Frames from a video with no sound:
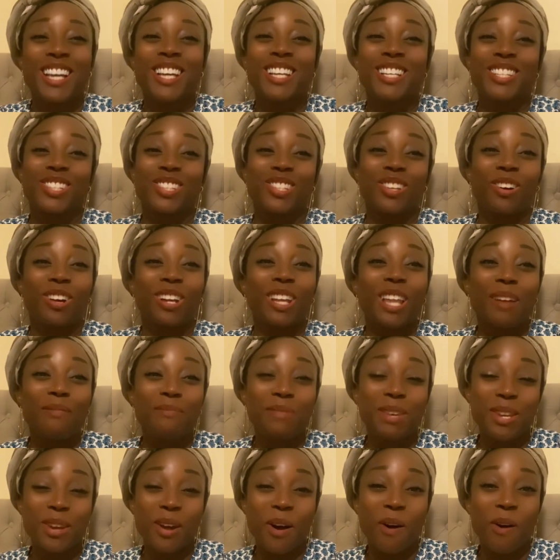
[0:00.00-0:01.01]
So let
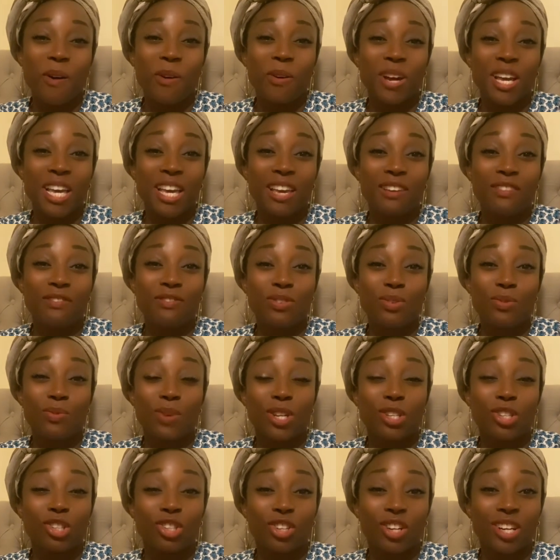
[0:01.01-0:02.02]
me know if you
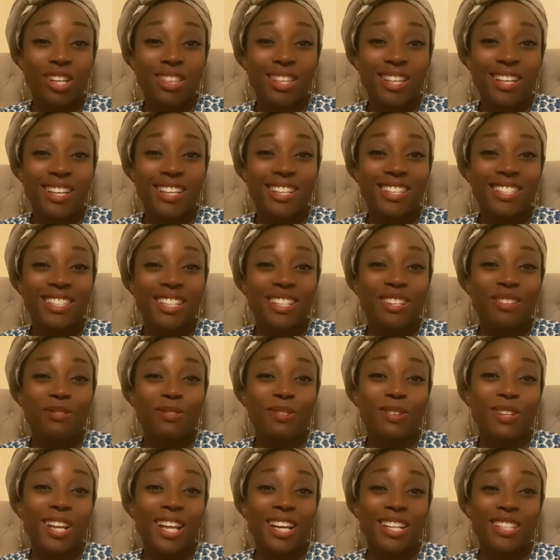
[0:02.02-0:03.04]
enjoyed this and if
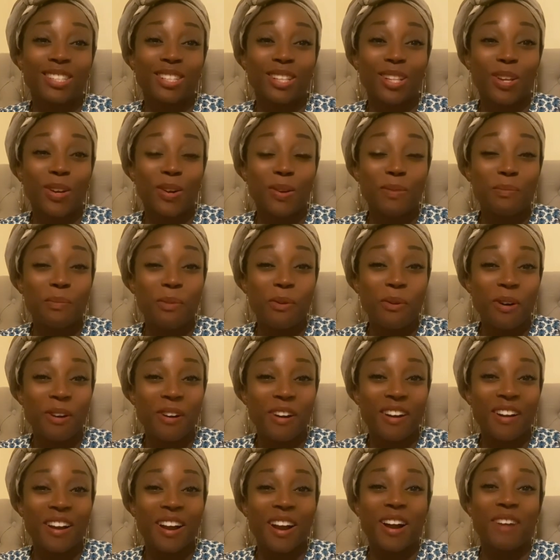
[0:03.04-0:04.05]
you'd like to learn
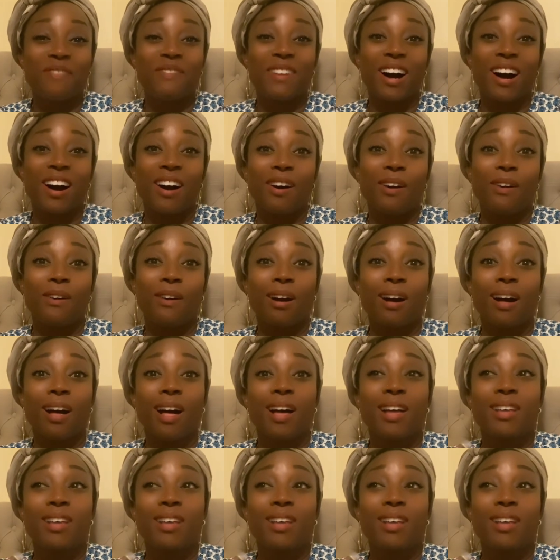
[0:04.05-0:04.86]
more about